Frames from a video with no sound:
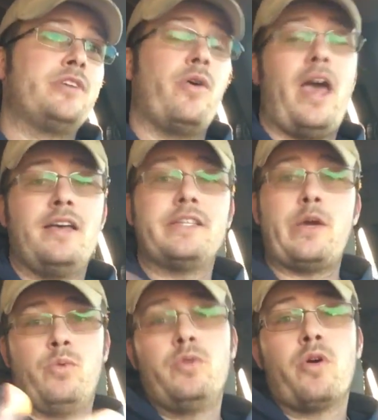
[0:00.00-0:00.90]
So as
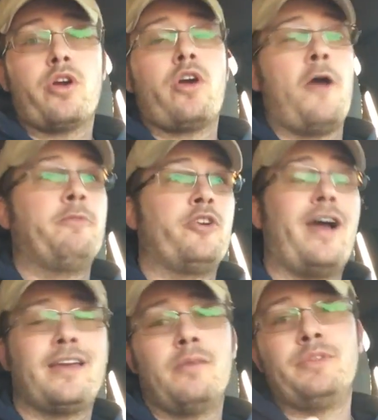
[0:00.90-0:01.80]
a woodworker
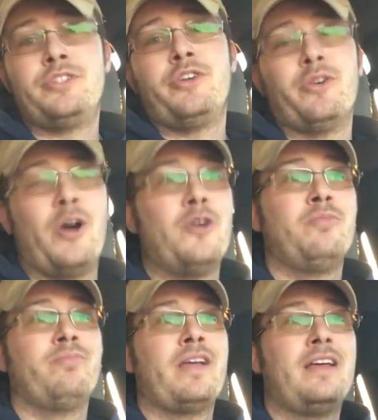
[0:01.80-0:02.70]
carpenter, I come into your
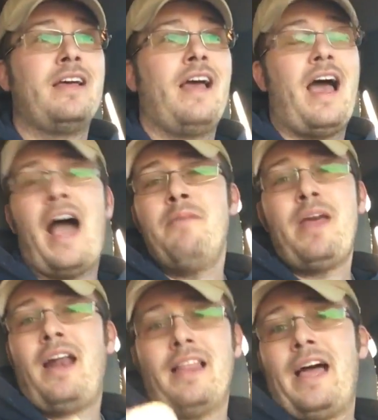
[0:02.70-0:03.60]
home,
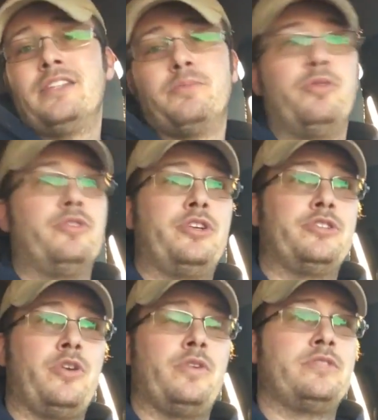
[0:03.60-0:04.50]
I'm not allowed to pull
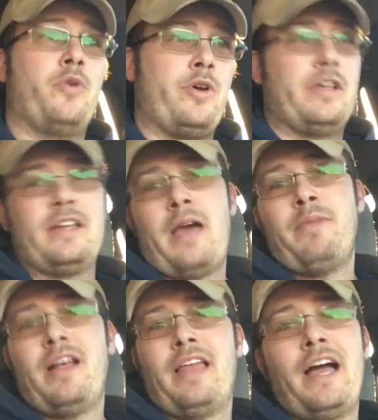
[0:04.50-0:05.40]
your toilet, and
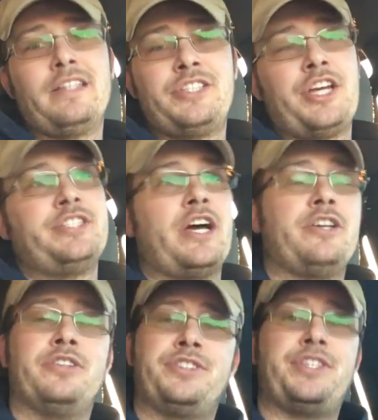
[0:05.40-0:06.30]
I'm not allowed to change
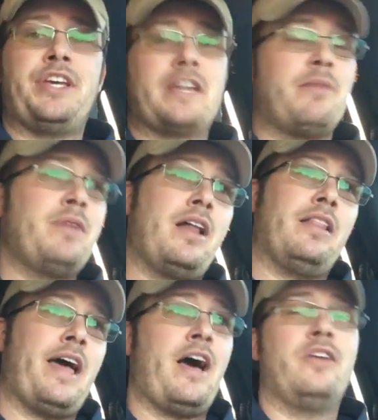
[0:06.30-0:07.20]
out your sink. I'm
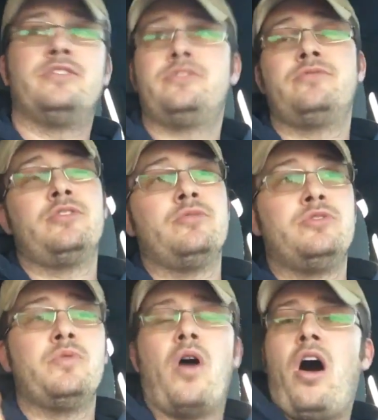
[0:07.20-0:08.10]
not allowed
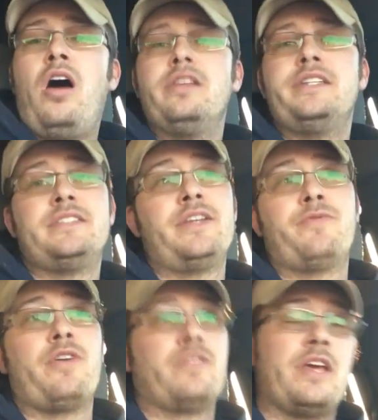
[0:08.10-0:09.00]
to do all these
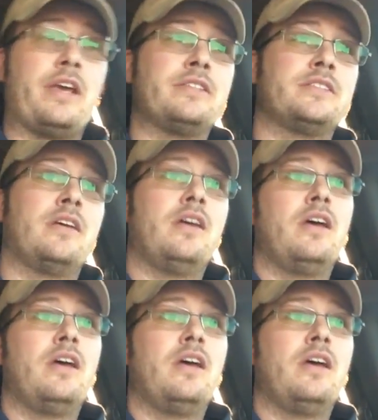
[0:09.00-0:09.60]
different things.